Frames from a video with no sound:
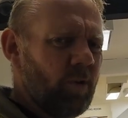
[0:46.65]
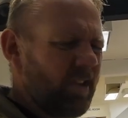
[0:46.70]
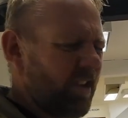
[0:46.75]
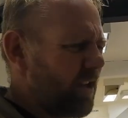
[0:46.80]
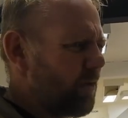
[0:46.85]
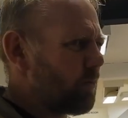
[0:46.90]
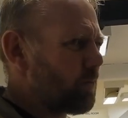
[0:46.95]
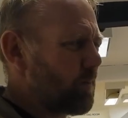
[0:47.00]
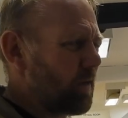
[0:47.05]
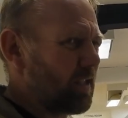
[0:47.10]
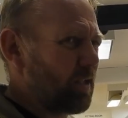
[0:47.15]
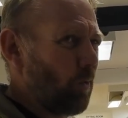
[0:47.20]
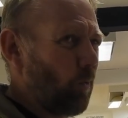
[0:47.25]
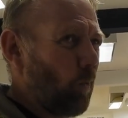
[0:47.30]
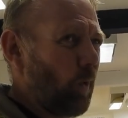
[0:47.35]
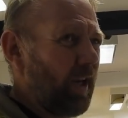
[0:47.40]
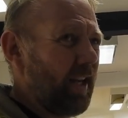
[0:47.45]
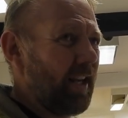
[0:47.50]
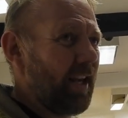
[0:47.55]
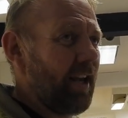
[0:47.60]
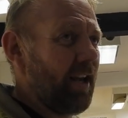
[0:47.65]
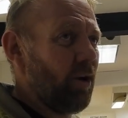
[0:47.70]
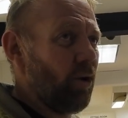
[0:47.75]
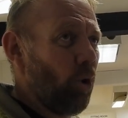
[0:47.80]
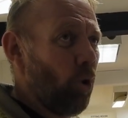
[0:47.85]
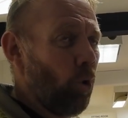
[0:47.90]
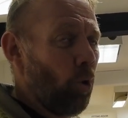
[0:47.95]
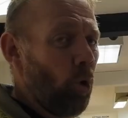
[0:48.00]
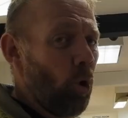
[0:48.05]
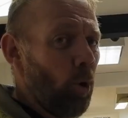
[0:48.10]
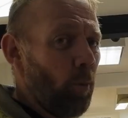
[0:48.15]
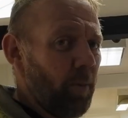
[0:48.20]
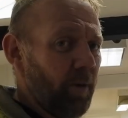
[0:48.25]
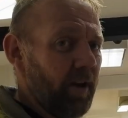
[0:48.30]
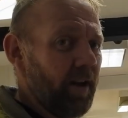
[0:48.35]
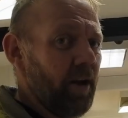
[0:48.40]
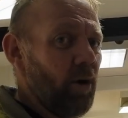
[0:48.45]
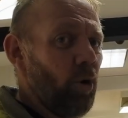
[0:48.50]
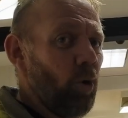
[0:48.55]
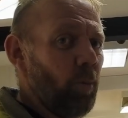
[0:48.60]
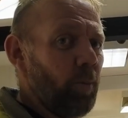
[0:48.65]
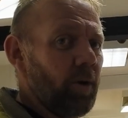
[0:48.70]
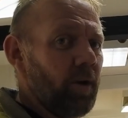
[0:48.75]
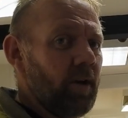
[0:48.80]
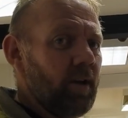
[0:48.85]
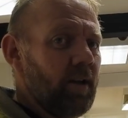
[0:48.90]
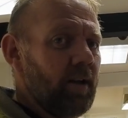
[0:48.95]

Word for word: I think we spent a week here opening up,